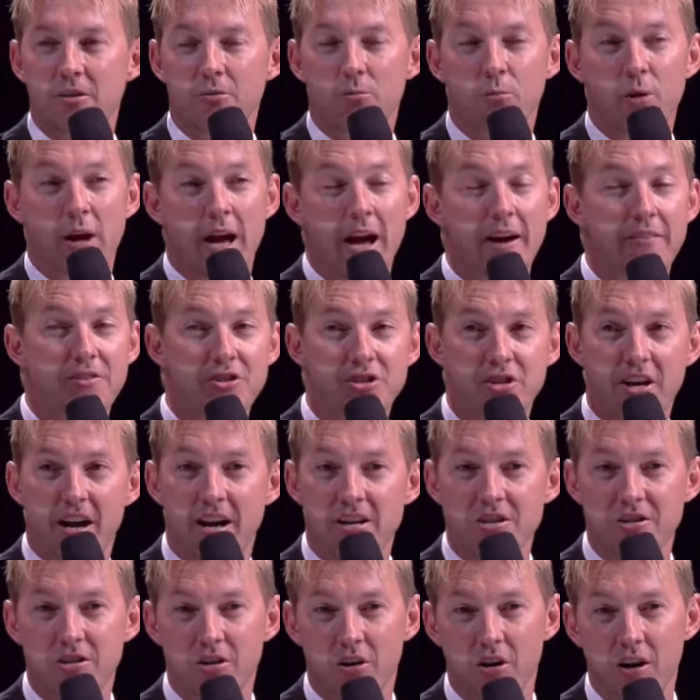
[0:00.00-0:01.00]
We have
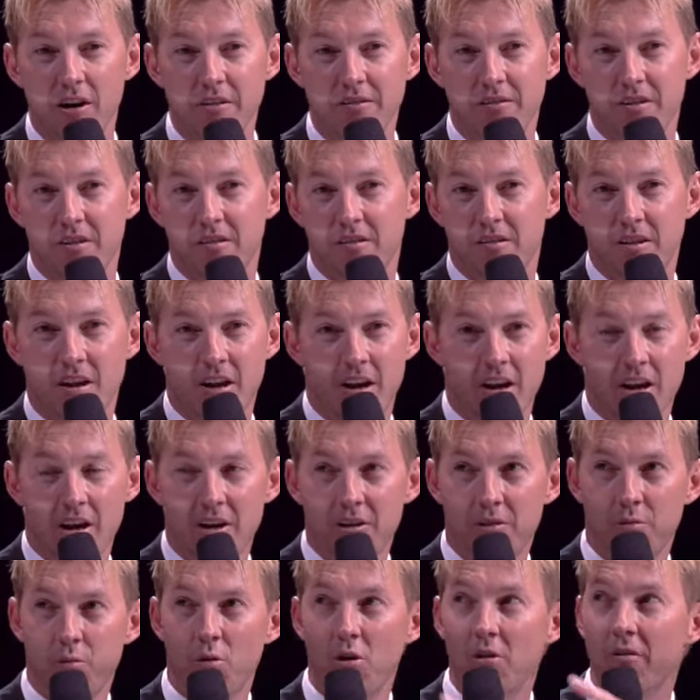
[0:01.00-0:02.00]
changed lives. There's
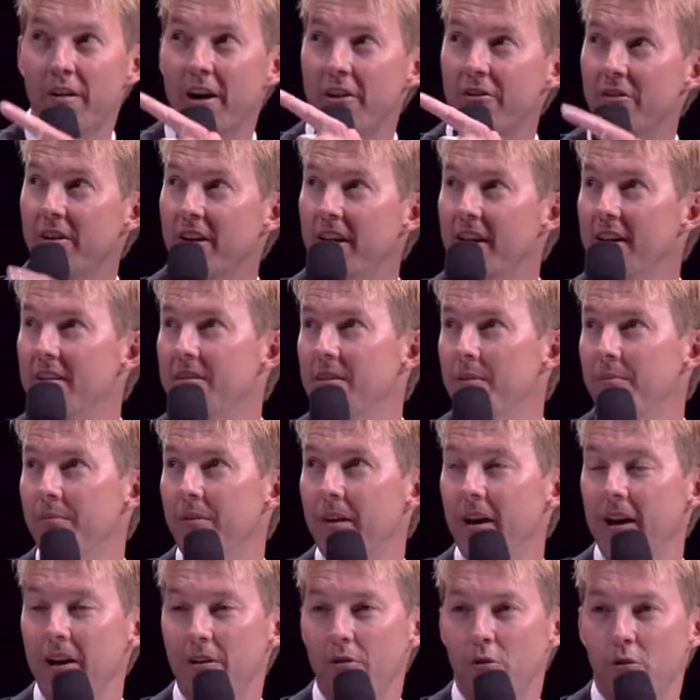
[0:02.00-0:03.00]
1,200 kids up
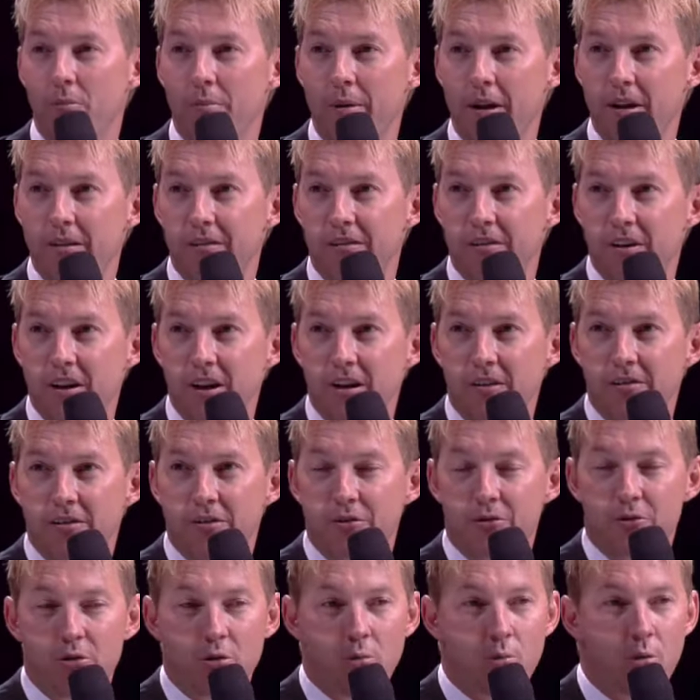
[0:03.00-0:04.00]
there who are benefiting
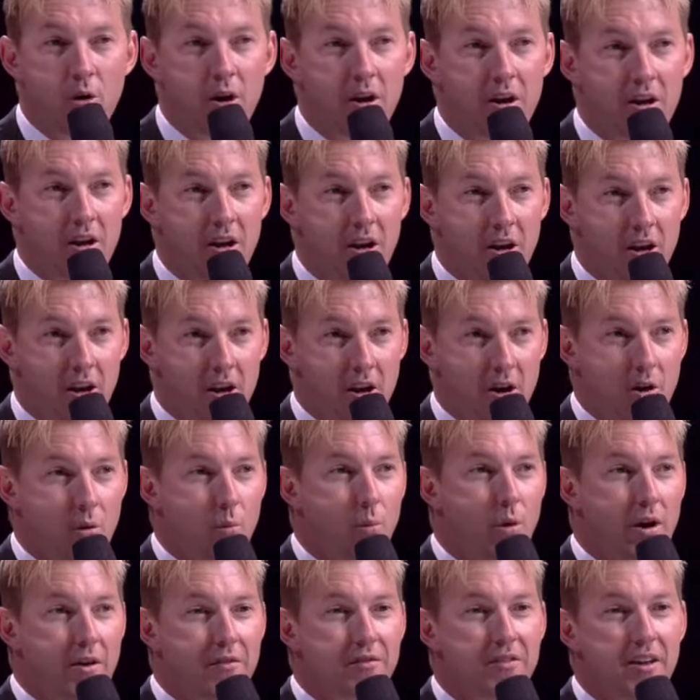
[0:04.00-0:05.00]
through what
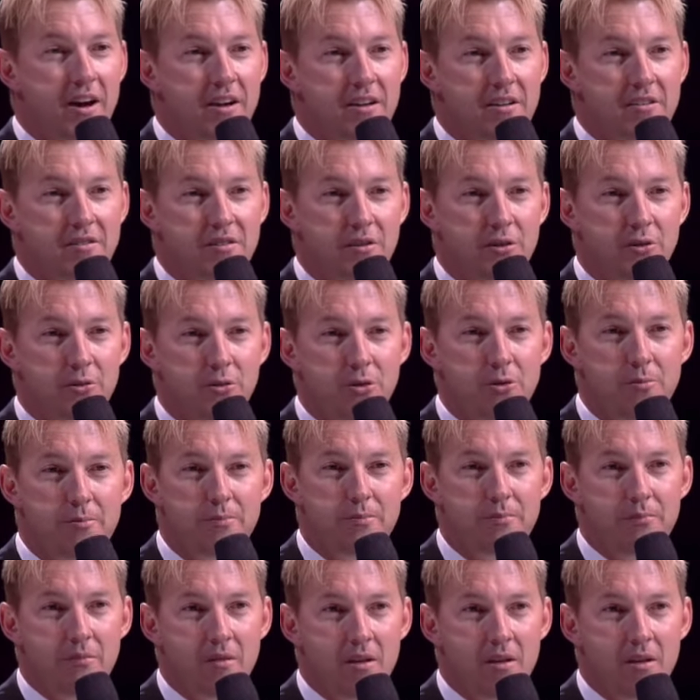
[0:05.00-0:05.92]
we've done as a group.